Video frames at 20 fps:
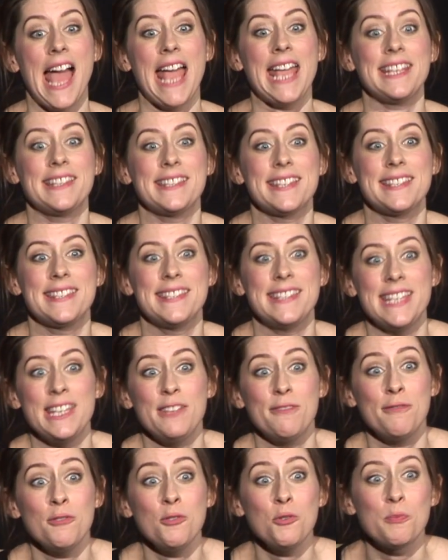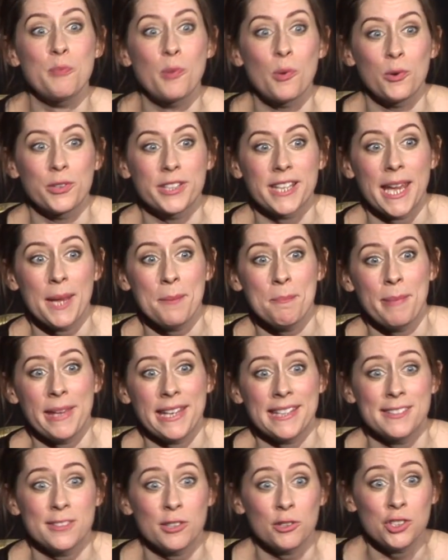It's a seafood board game
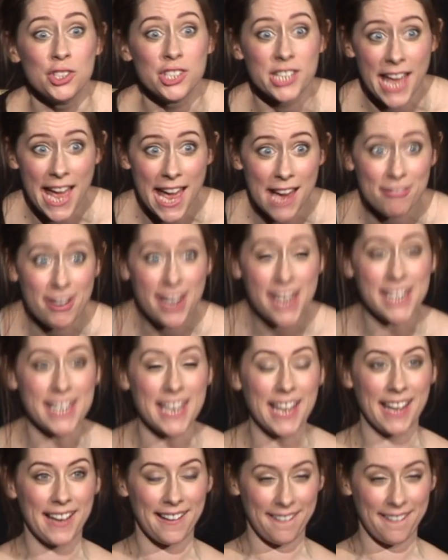based on sharing.